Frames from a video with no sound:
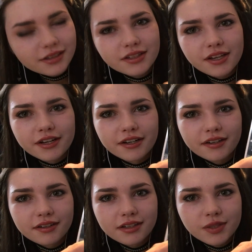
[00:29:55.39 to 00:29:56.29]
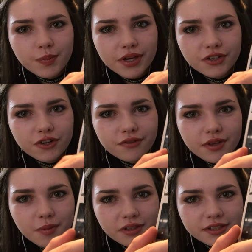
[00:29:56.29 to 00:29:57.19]
This here is a picture
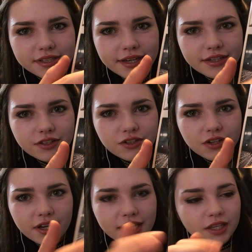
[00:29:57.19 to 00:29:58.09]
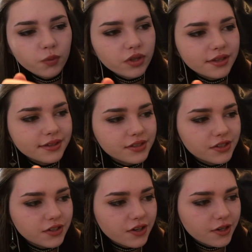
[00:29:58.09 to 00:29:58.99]
of him on stage, again with
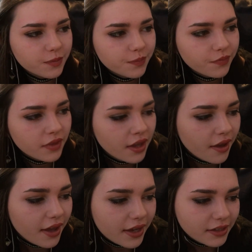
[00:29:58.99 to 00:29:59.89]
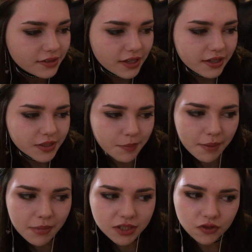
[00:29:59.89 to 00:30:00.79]
his guitar. And it says,
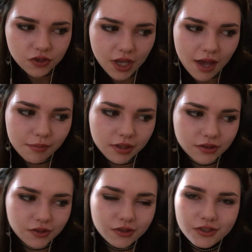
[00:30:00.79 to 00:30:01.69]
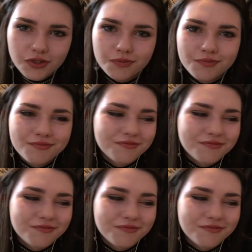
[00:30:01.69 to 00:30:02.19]
my muscles got muscles.